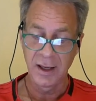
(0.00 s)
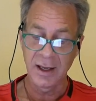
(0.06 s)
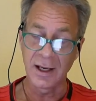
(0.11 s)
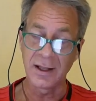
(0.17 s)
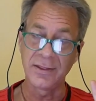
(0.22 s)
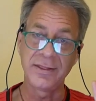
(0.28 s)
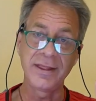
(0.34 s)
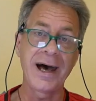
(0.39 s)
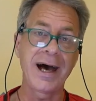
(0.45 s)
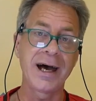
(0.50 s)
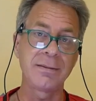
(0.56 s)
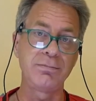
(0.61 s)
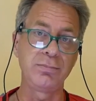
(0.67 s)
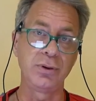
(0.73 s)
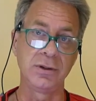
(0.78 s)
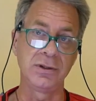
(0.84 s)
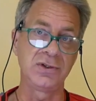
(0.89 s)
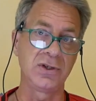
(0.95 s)
And that
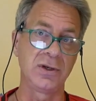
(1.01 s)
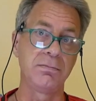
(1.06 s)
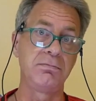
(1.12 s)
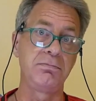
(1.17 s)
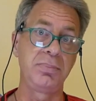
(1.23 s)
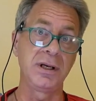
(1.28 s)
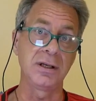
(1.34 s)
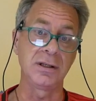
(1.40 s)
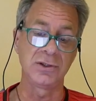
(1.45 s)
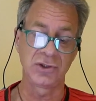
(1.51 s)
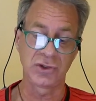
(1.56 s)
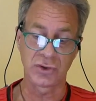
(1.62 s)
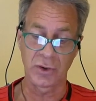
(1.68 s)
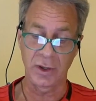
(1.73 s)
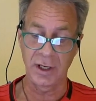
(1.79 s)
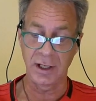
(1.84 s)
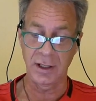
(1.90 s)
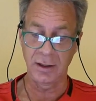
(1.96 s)
puts a big
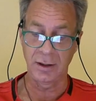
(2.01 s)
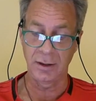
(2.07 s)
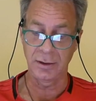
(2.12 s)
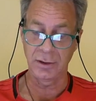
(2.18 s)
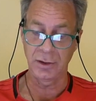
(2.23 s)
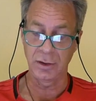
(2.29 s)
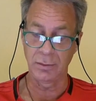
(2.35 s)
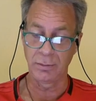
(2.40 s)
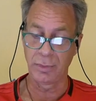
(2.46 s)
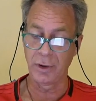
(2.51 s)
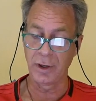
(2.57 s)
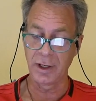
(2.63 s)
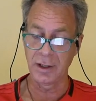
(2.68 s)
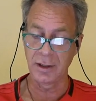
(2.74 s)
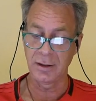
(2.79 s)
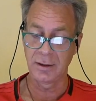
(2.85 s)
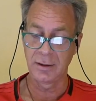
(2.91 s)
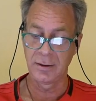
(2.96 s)
strain on your
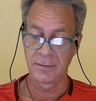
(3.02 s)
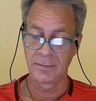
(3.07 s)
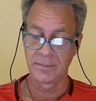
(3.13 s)
brain.